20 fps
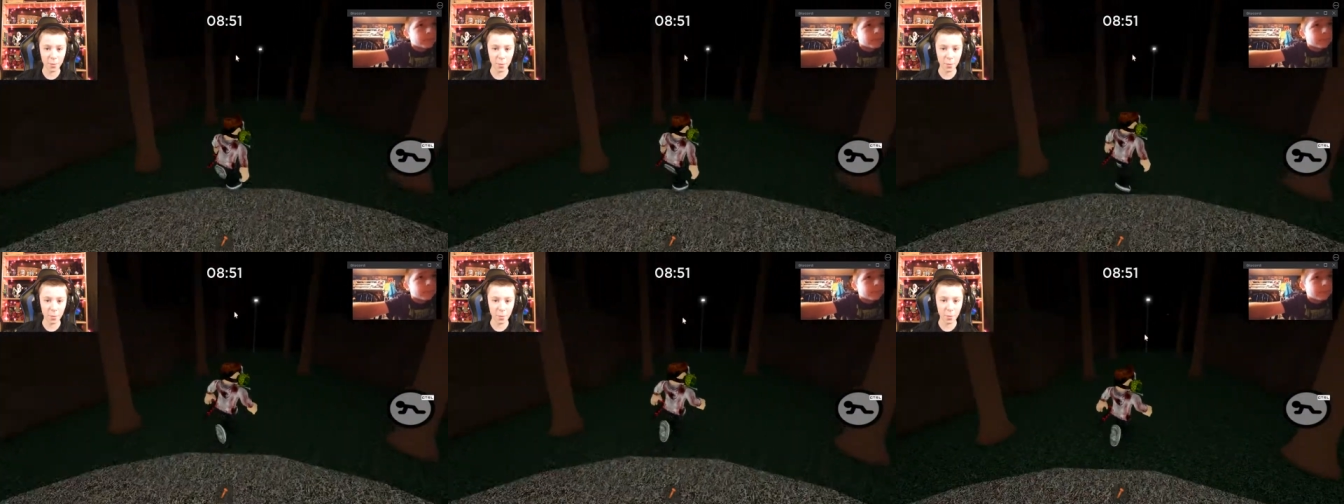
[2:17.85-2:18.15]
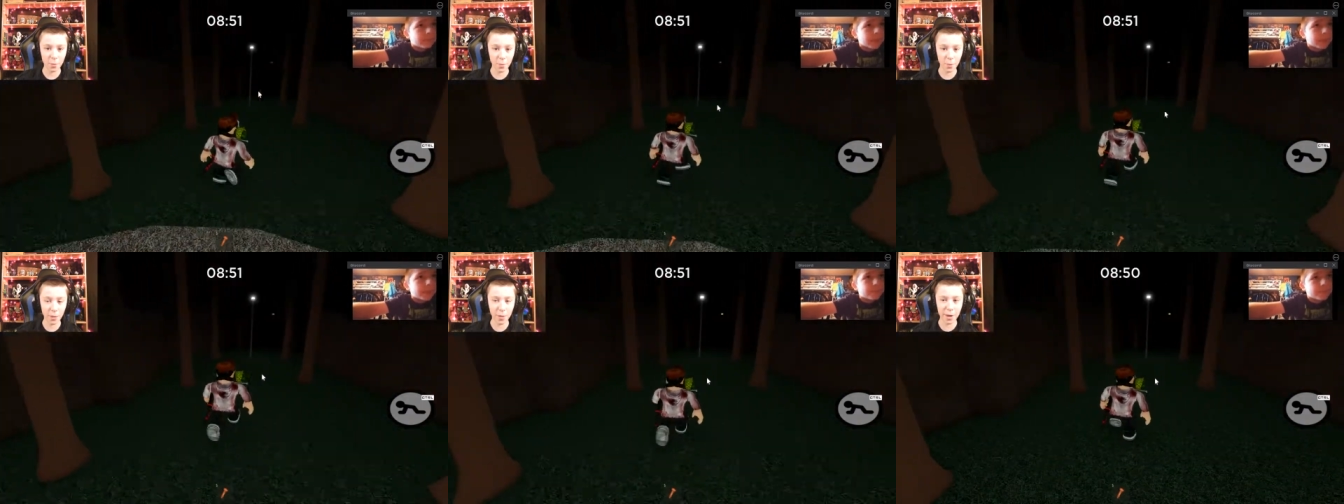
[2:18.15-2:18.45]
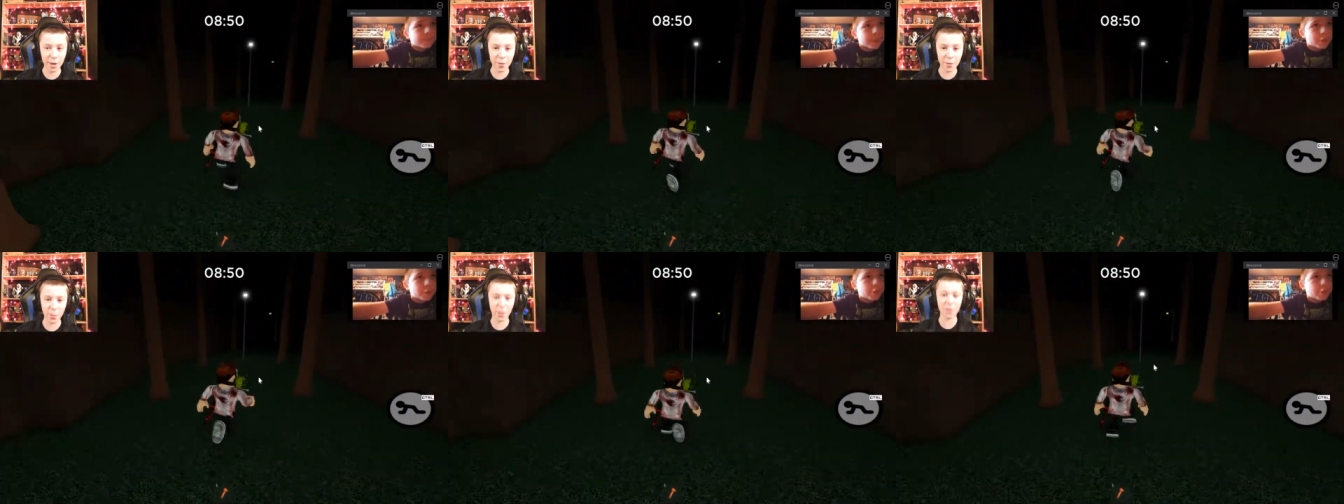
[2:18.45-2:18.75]
Why,
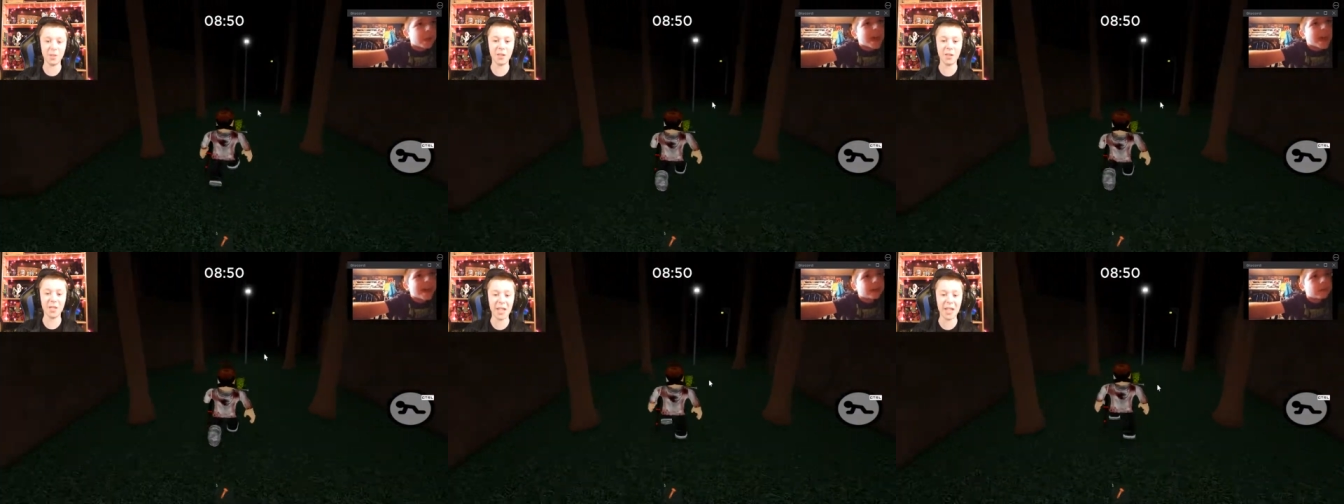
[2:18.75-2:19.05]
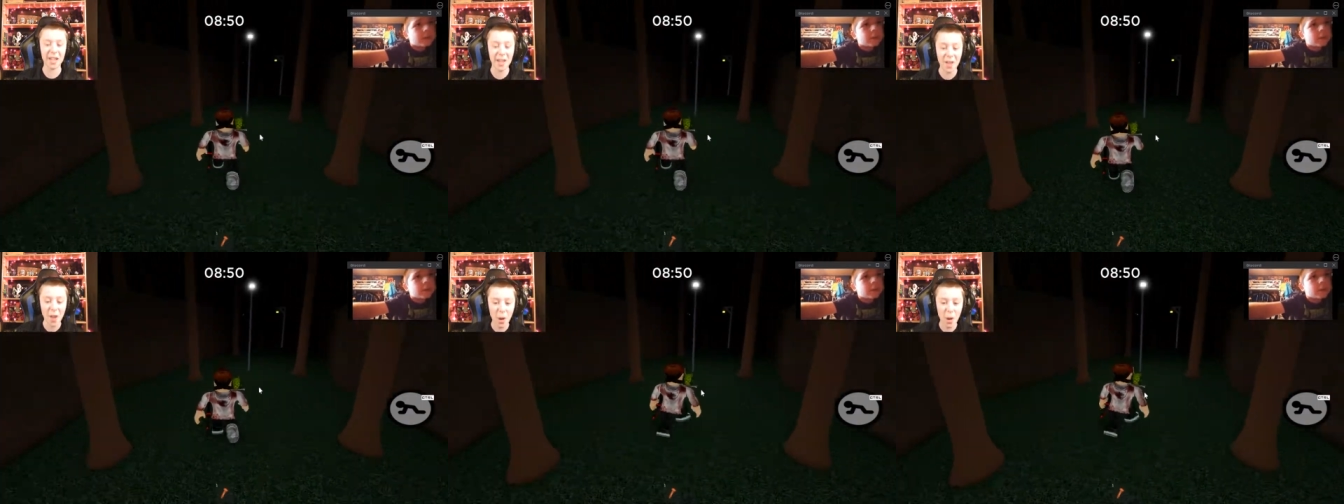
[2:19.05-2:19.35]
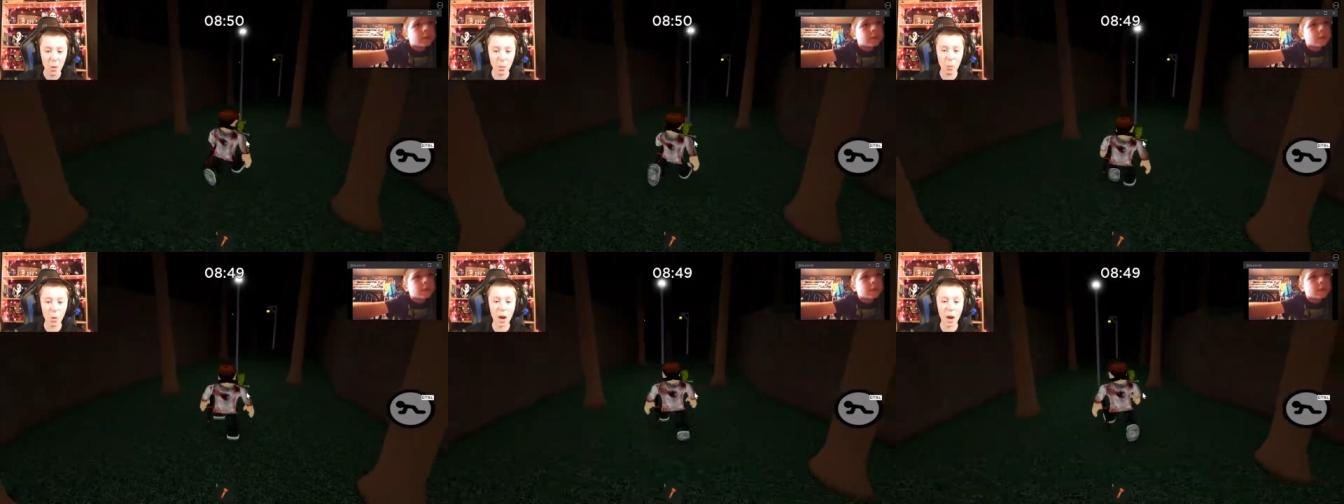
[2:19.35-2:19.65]
why, why'd dad. you say?
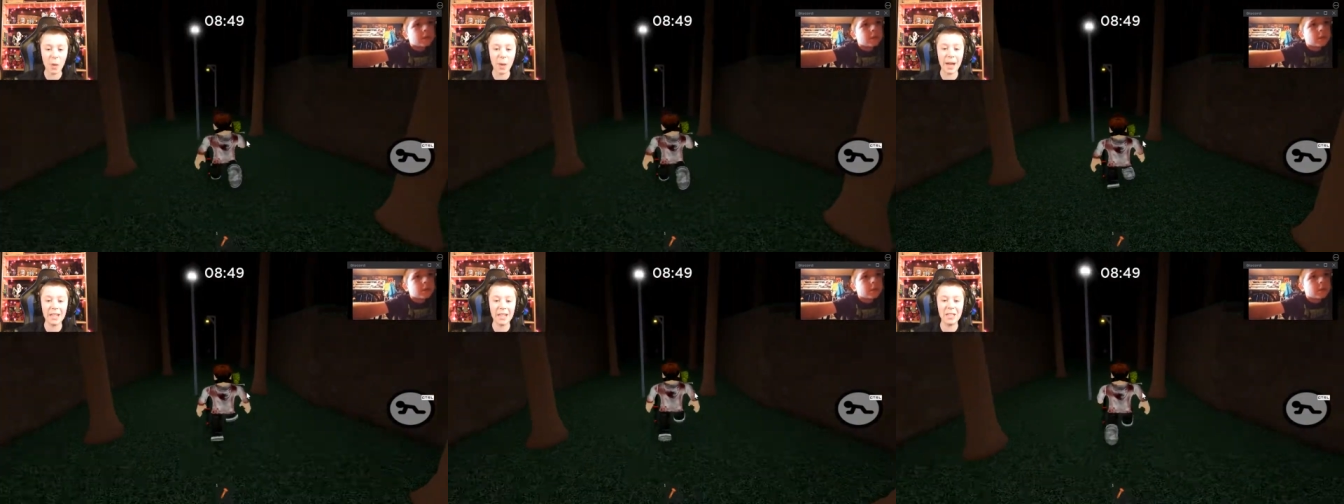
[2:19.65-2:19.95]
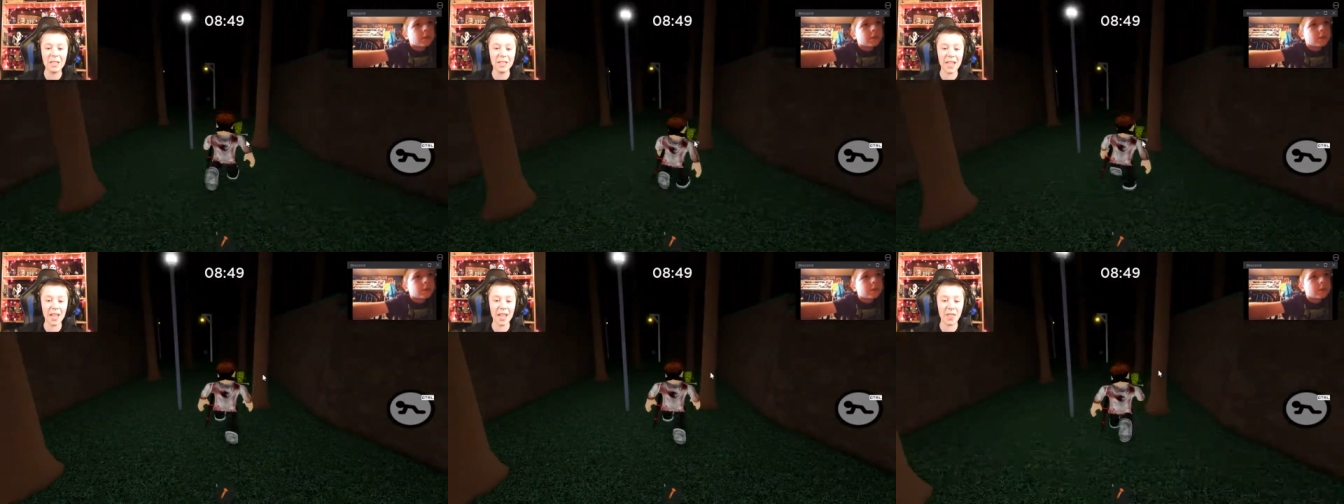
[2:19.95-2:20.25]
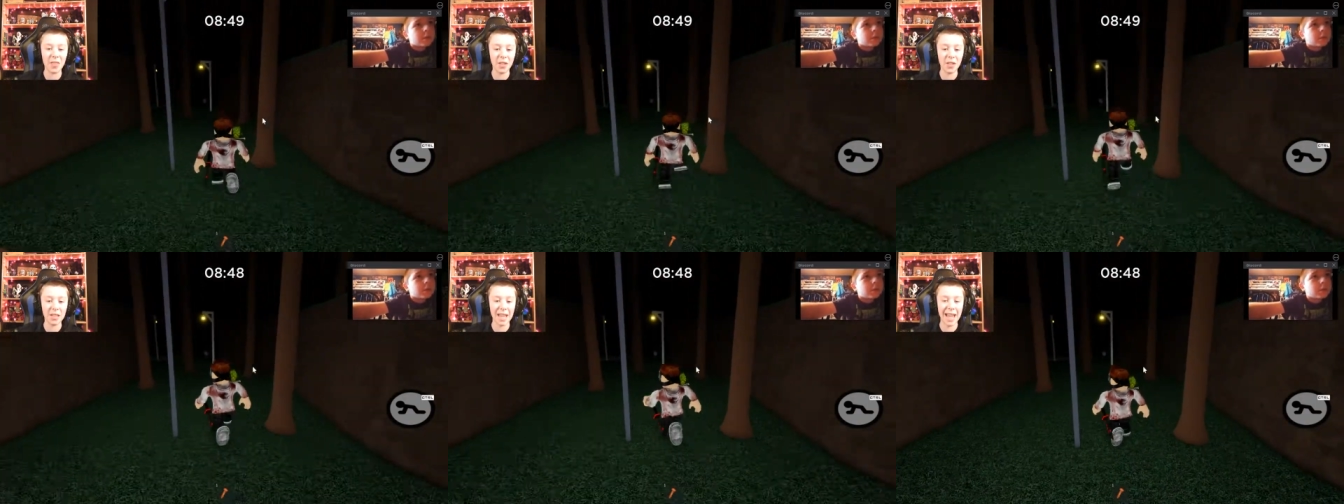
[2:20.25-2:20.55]
Why, why'd you say
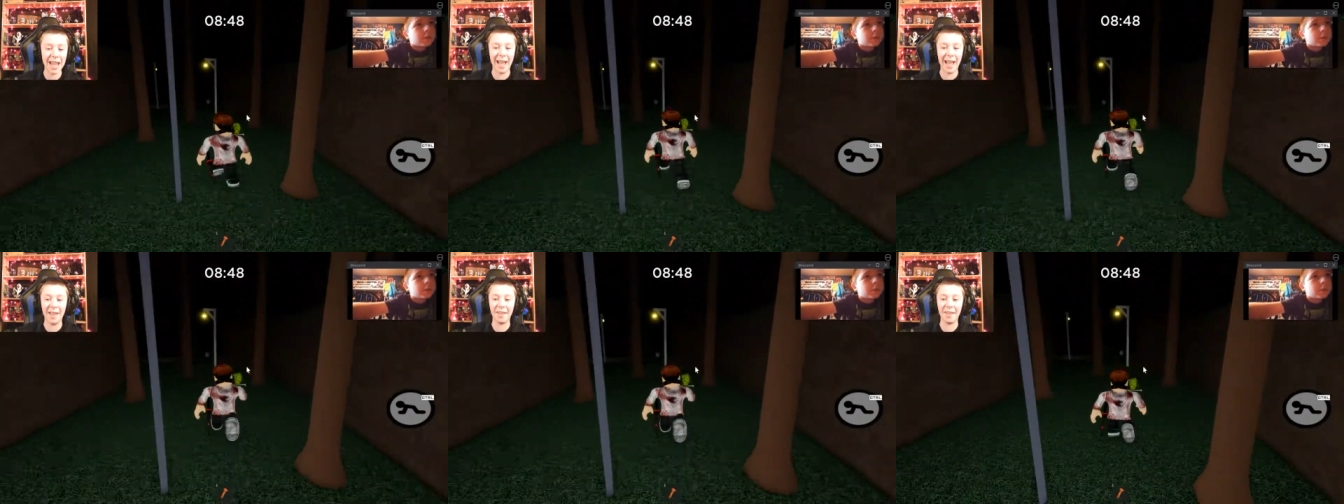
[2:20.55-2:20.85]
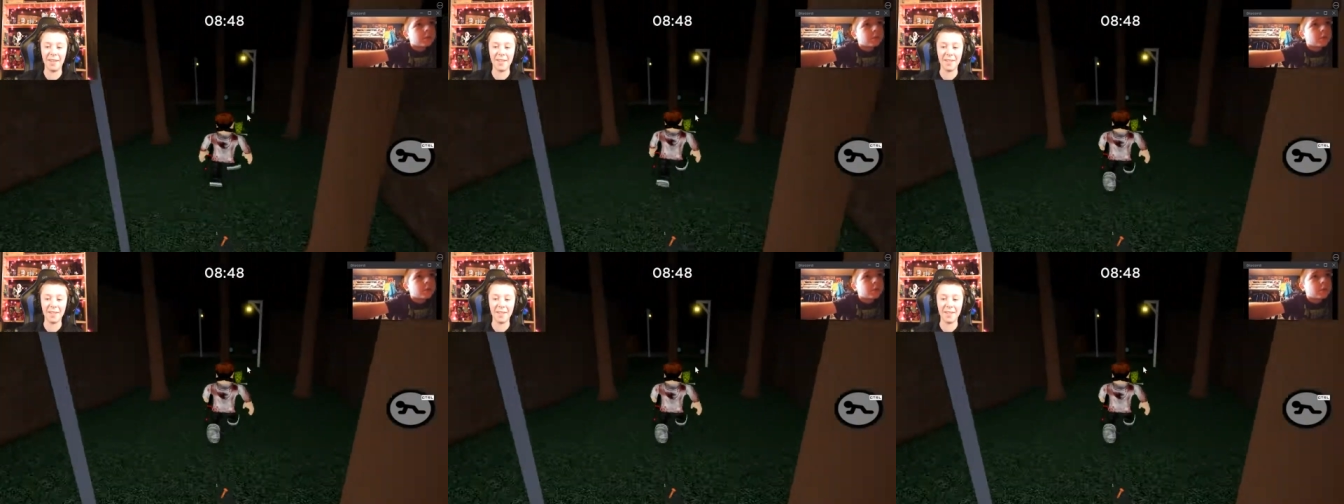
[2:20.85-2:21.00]
the dad?